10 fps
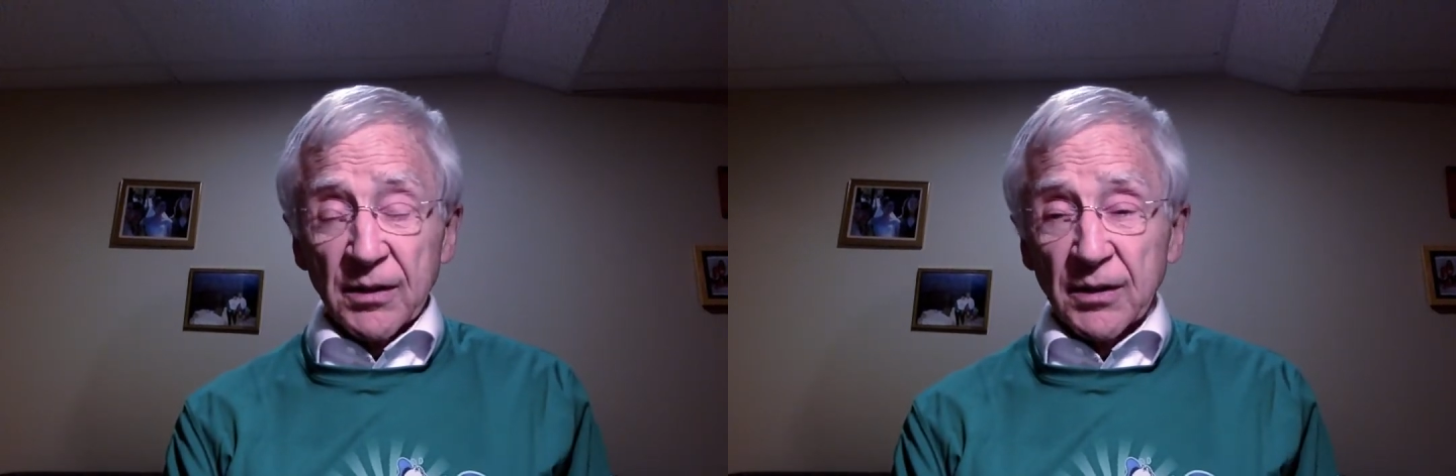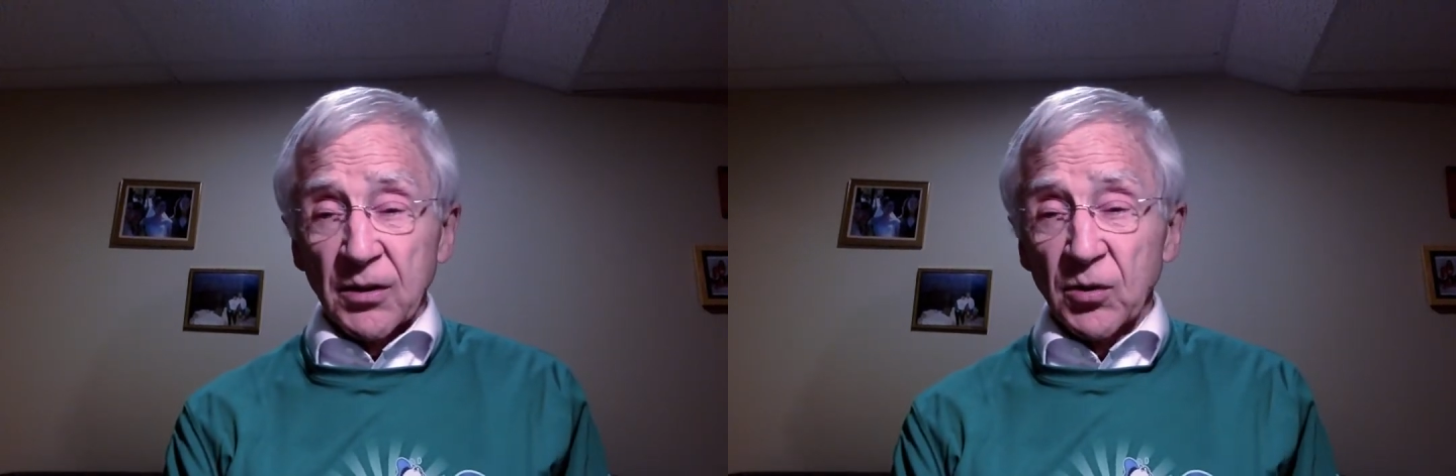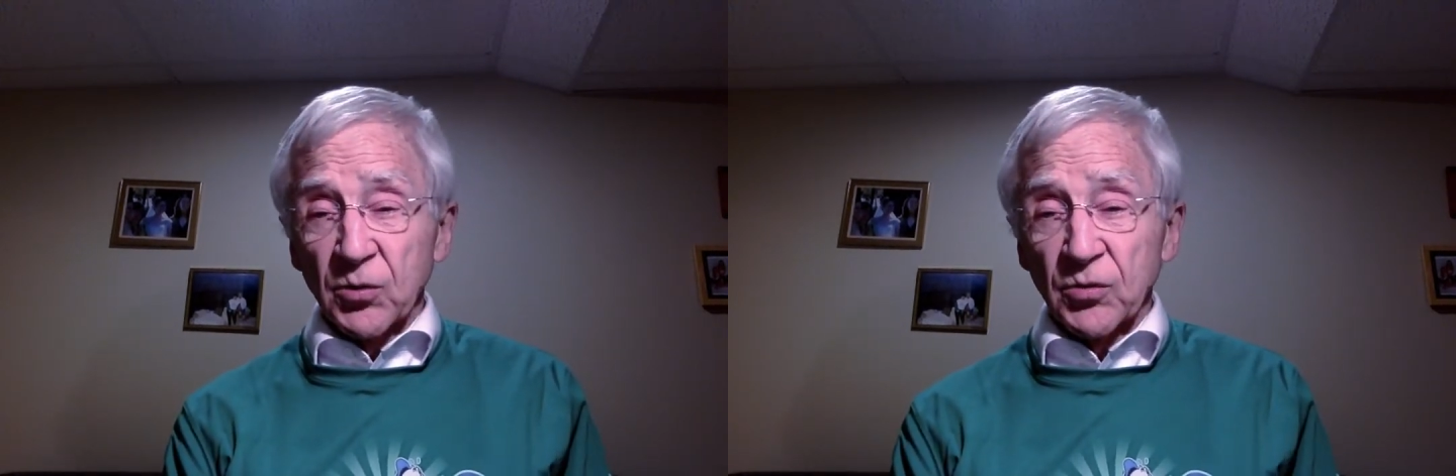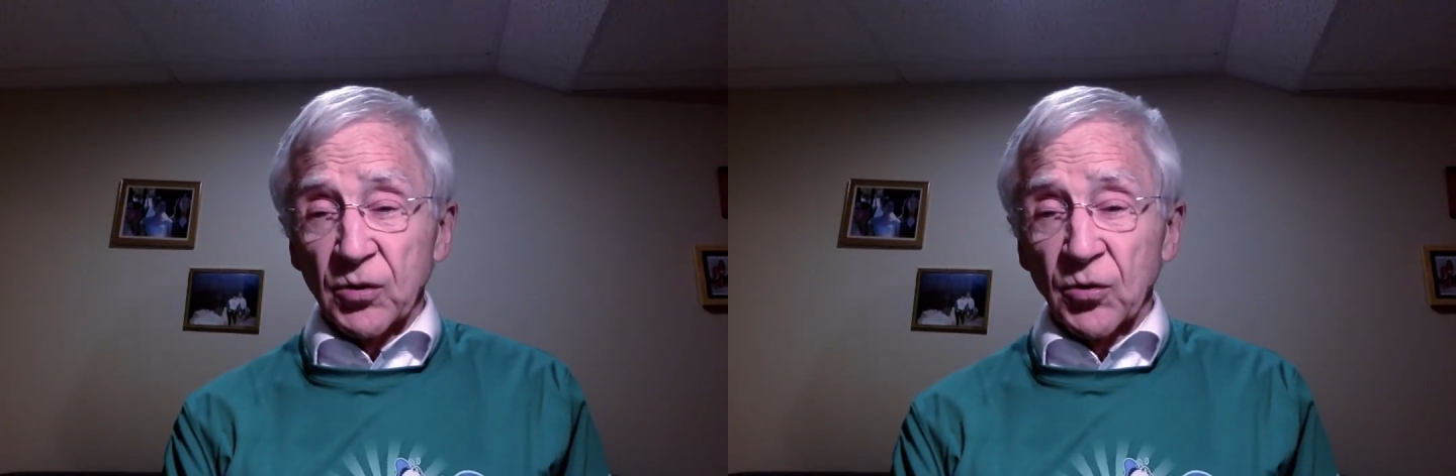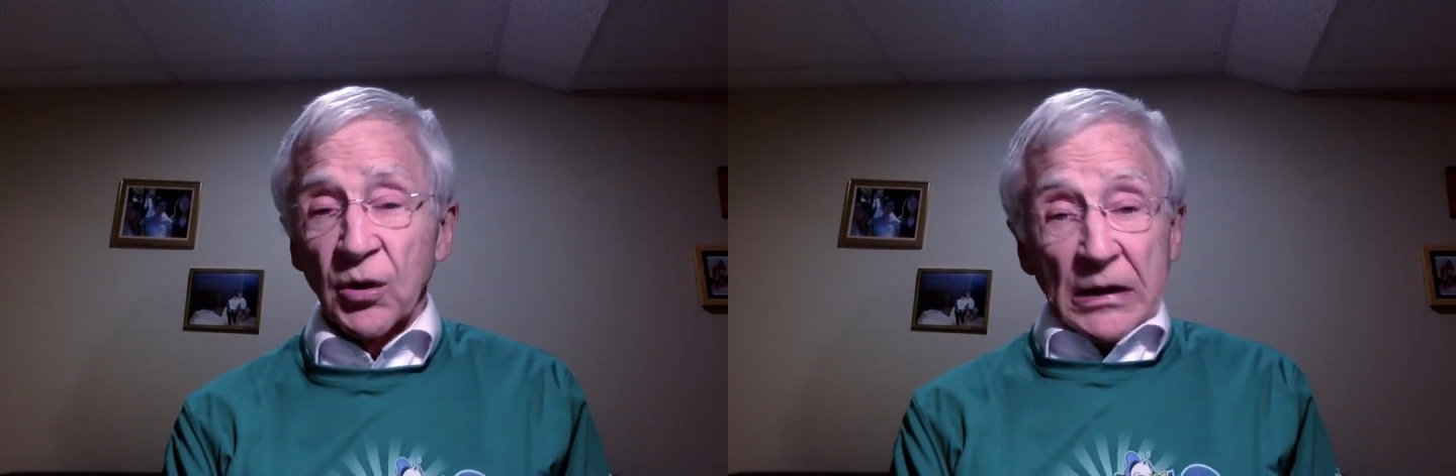you know,
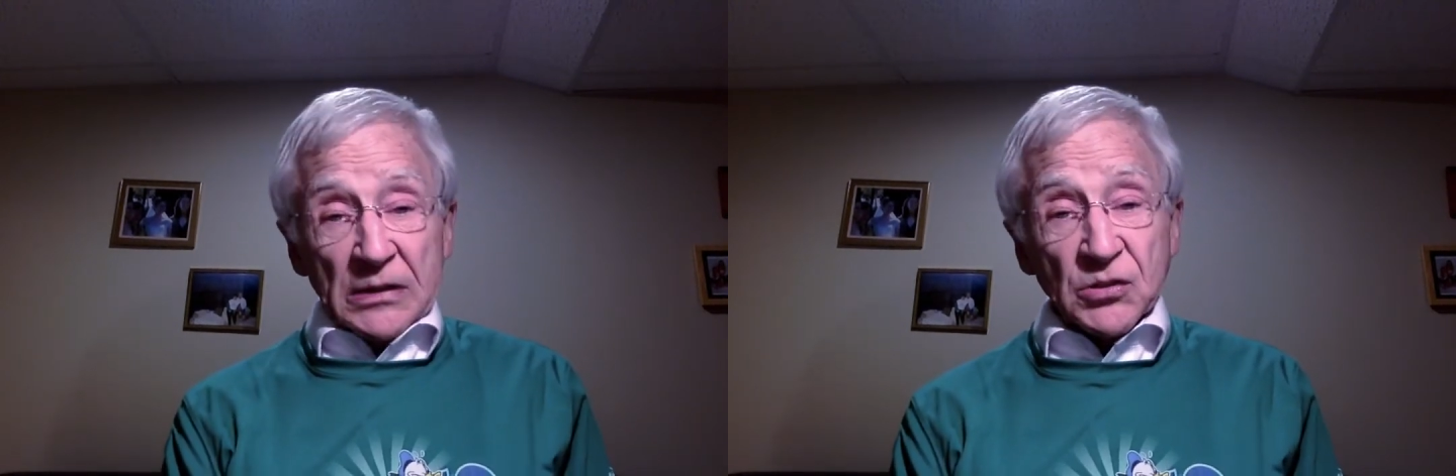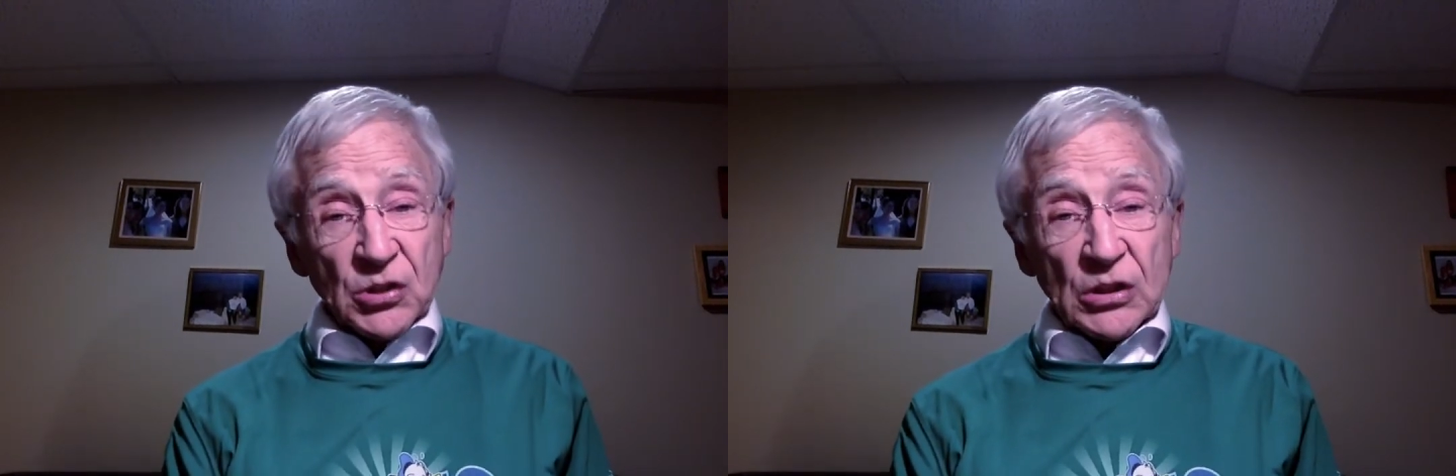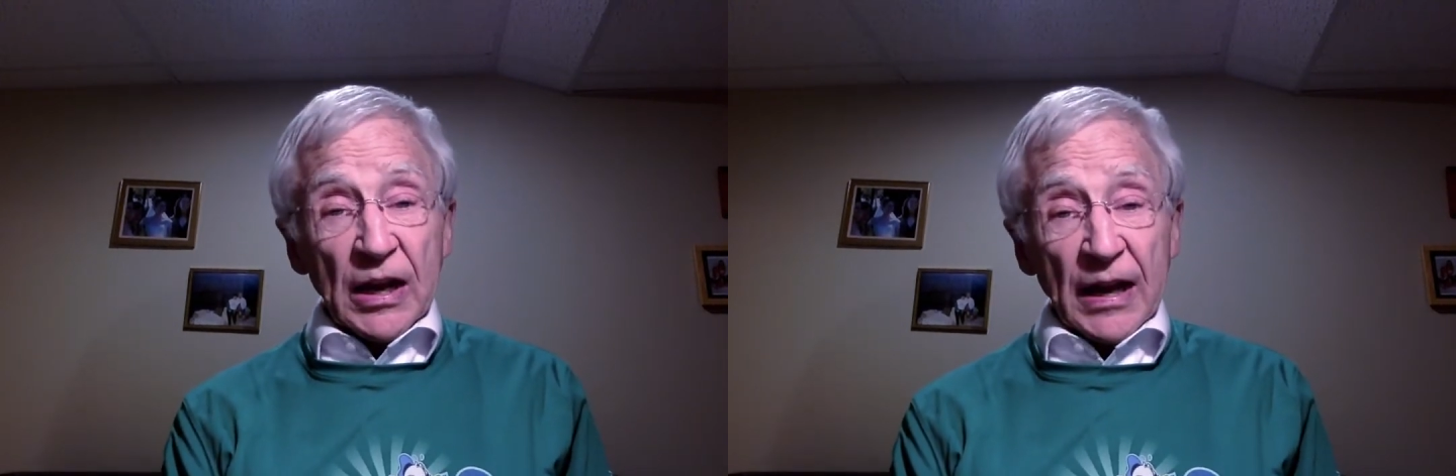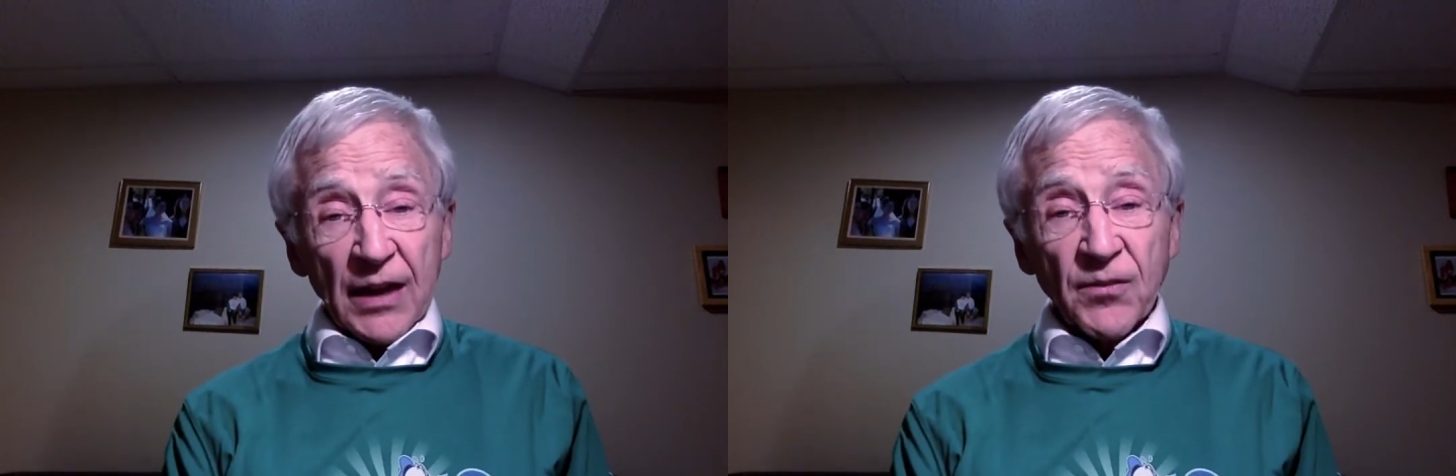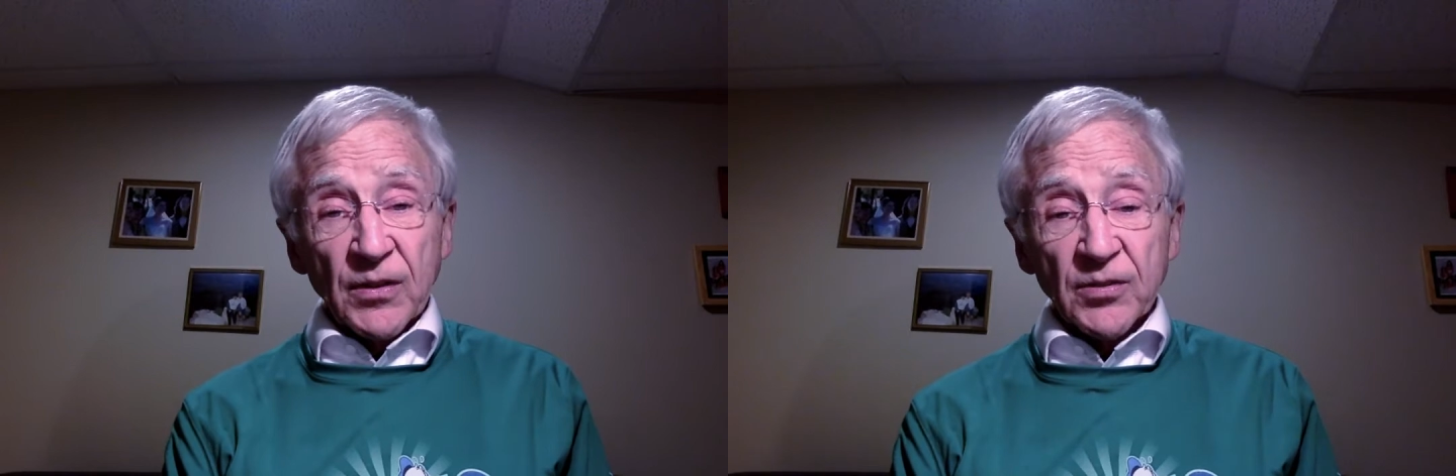so she
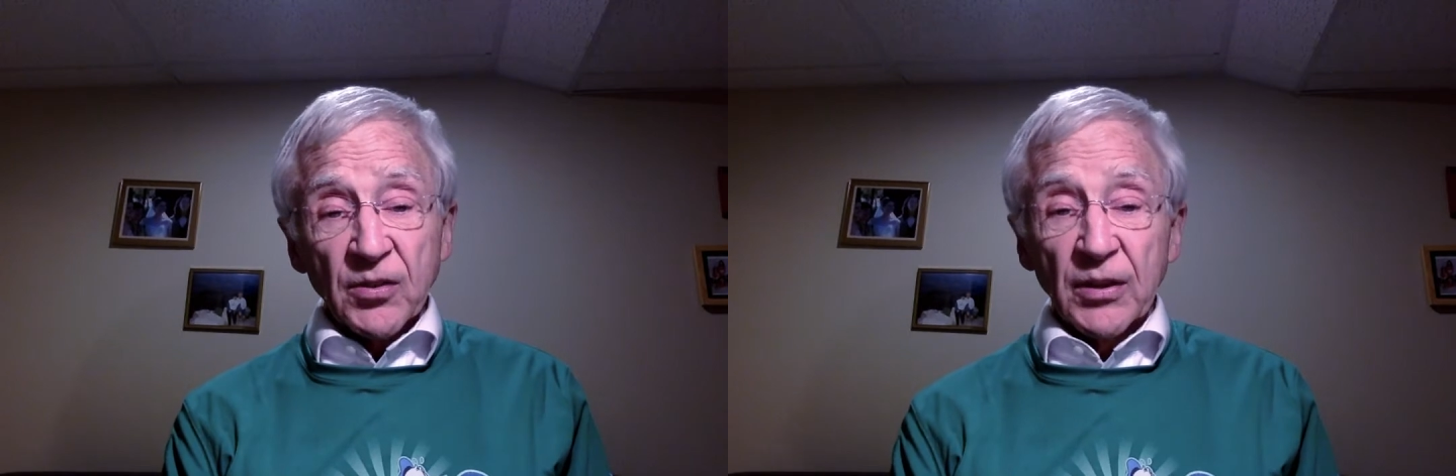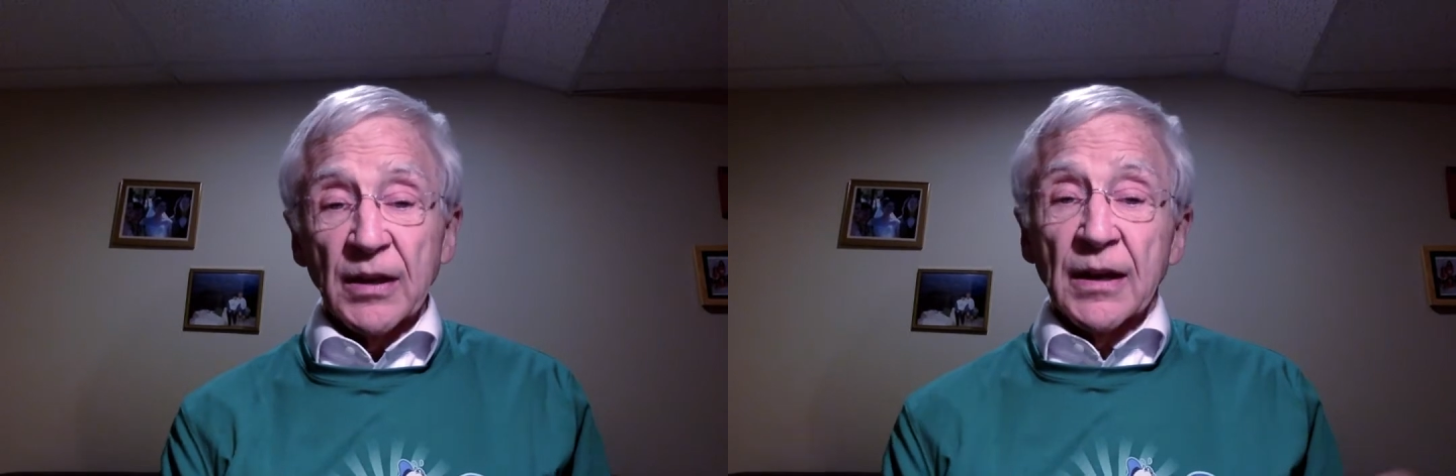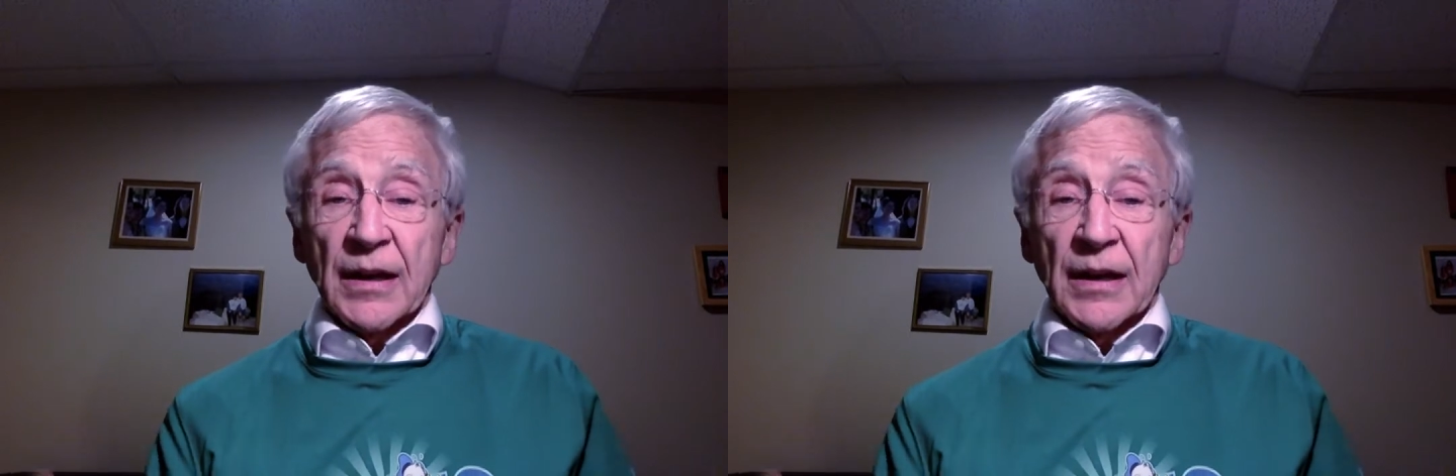obviously